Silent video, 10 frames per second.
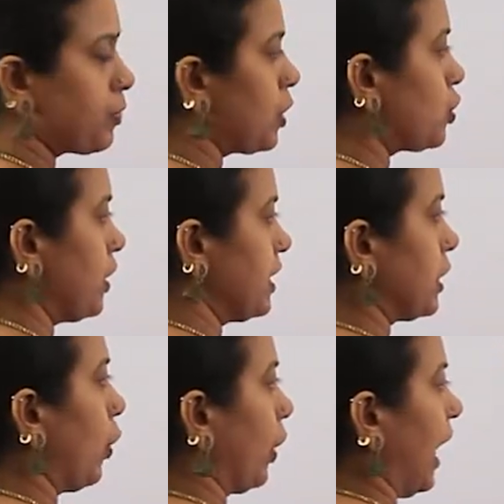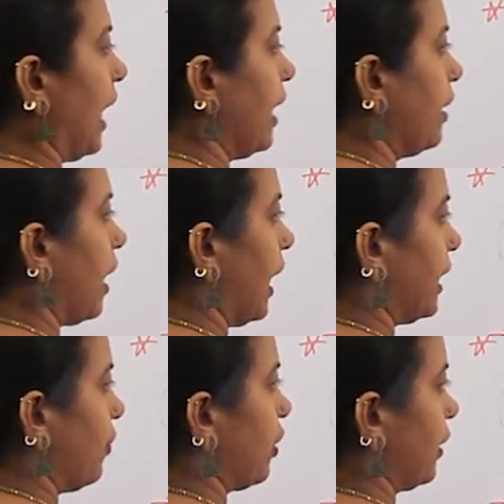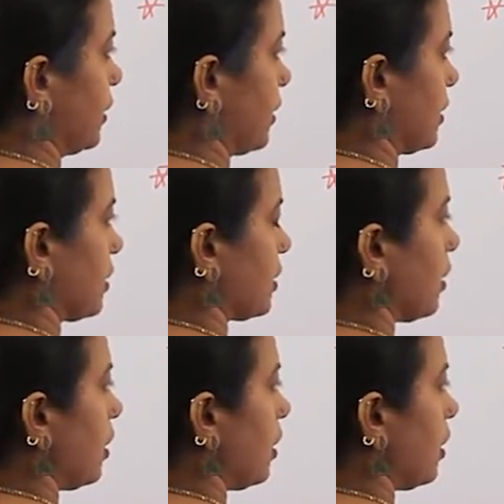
So it is located at the vertices.